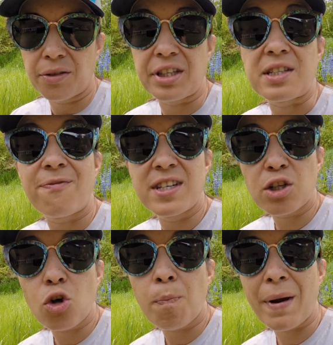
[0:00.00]
These
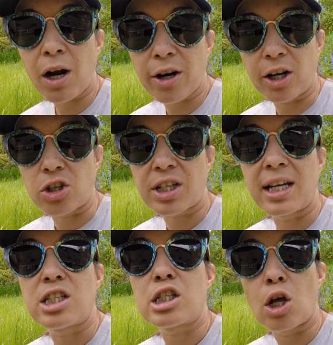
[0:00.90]
physical barriers
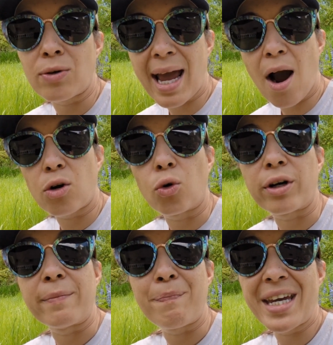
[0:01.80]
can slow down
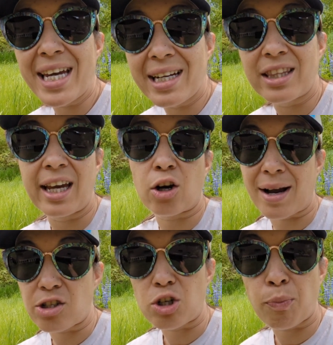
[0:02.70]
or impede the
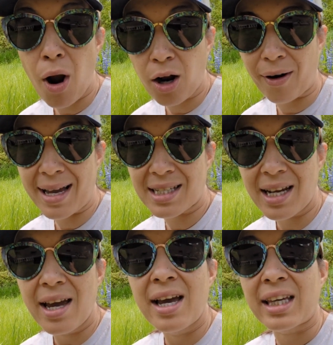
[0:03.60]
aggressor's progress,
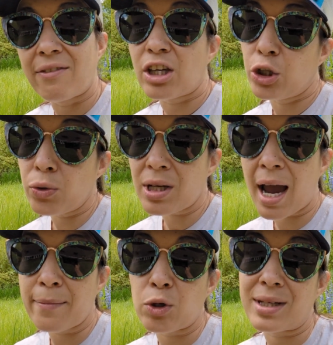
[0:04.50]
giving you
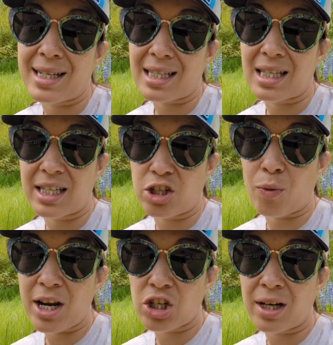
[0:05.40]
time to assess the
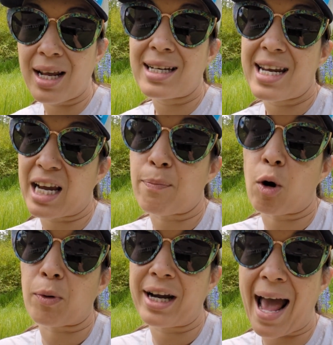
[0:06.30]
situation and take
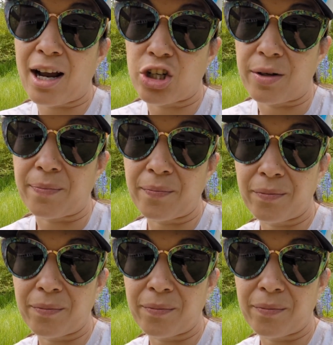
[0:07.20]
appropriate action.